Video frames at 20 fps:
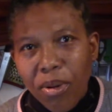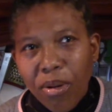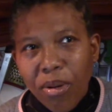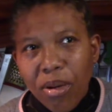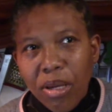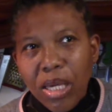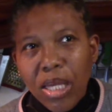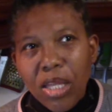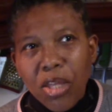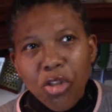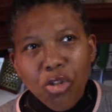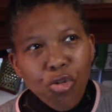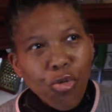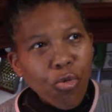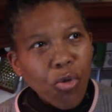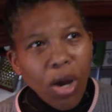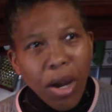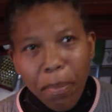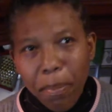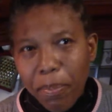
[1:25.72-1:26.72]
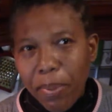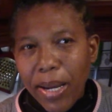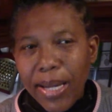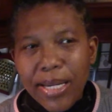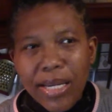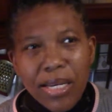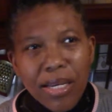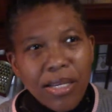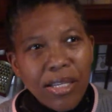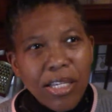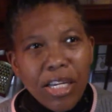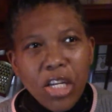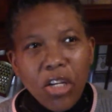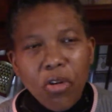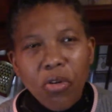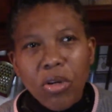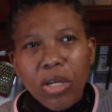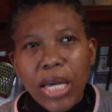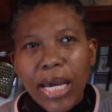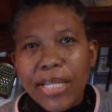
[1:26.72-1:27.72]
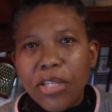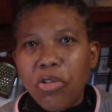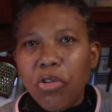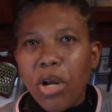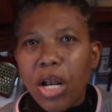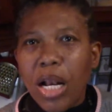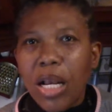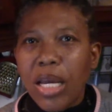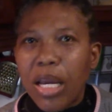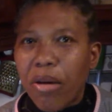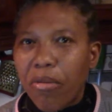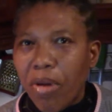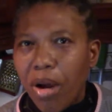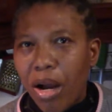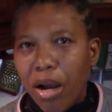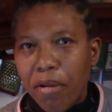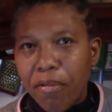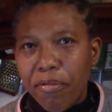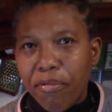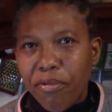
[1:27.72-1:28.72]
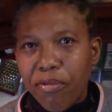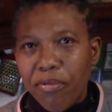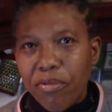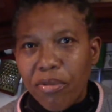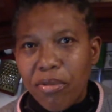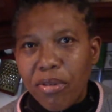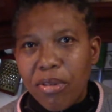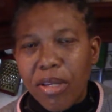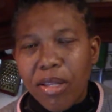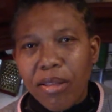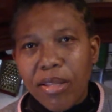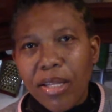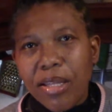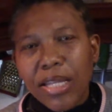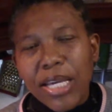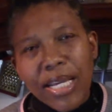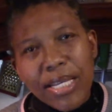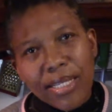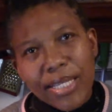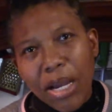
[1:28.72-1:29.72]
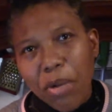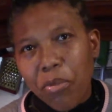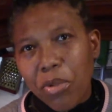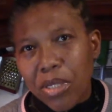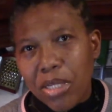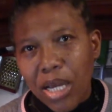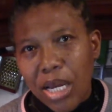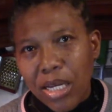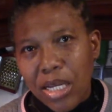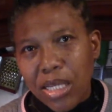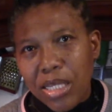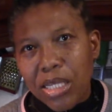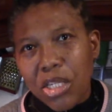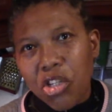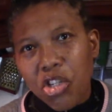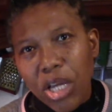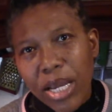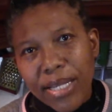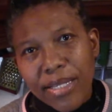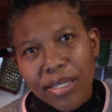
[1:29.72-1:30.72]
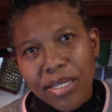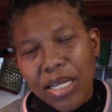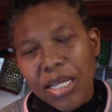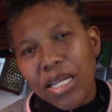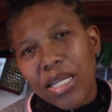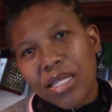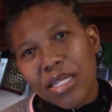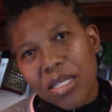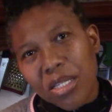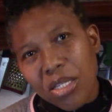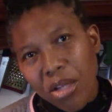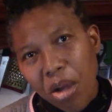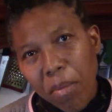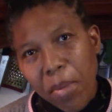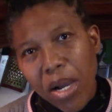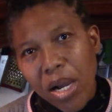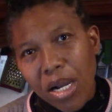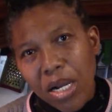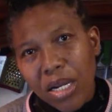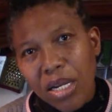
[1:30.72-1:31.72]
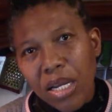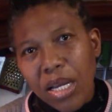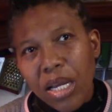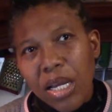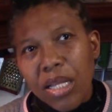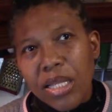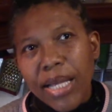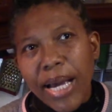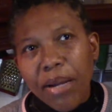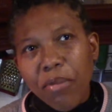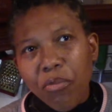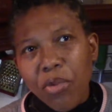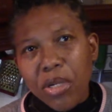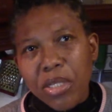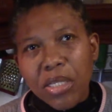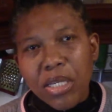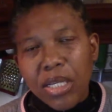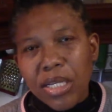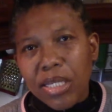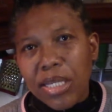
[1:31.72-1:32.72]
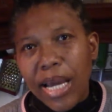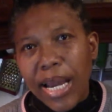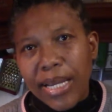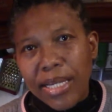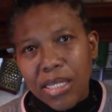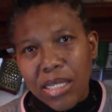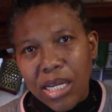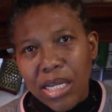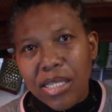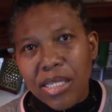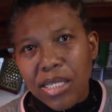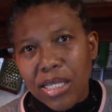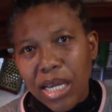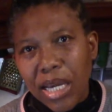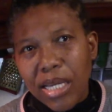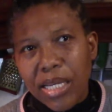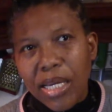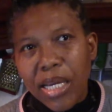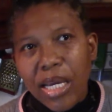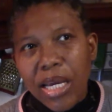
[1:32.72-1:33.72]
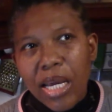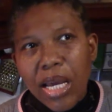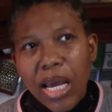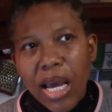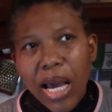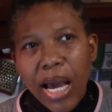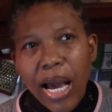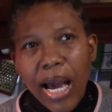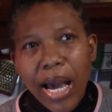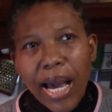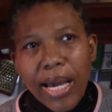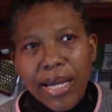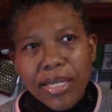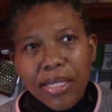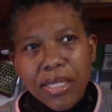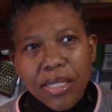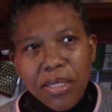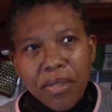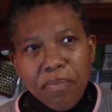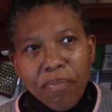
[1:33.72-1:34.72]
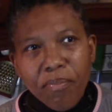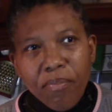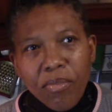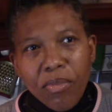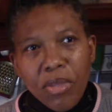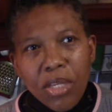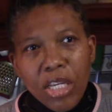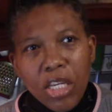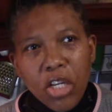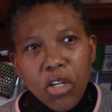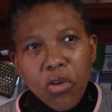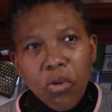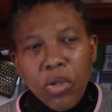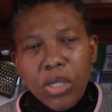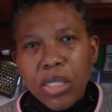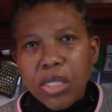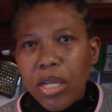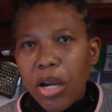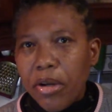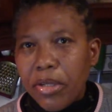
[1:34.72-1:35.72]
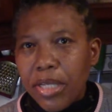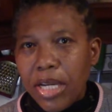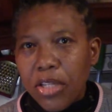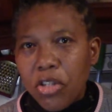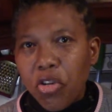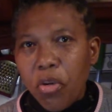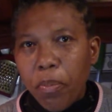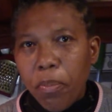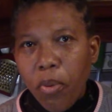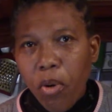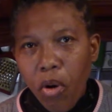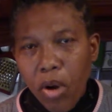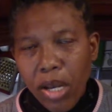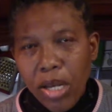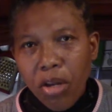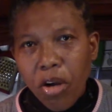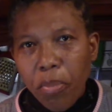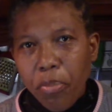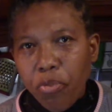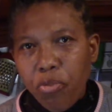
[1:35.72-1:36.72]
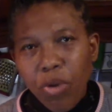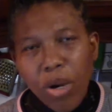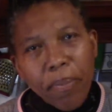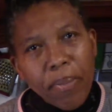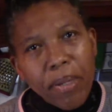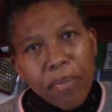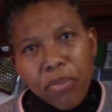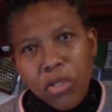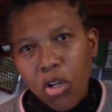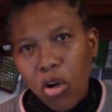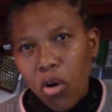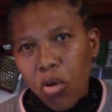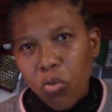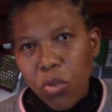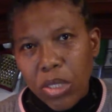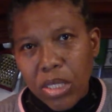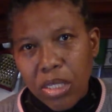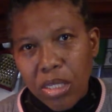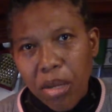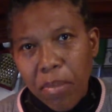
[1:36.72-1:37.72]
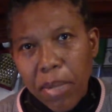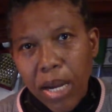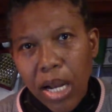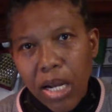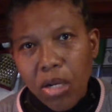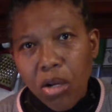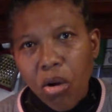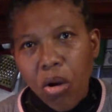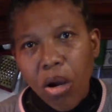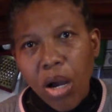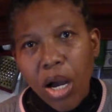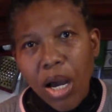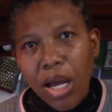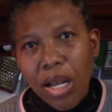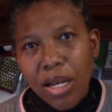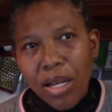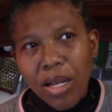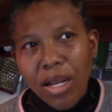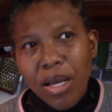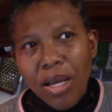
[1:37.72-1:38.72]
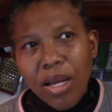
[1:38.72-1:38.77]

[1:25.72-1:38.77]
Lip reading: He threw up and, you know, get to clear off the things that was on his chest, in his stomach, that wasn't digested. And, you know, he started to boil up, rub him down with some alcohol.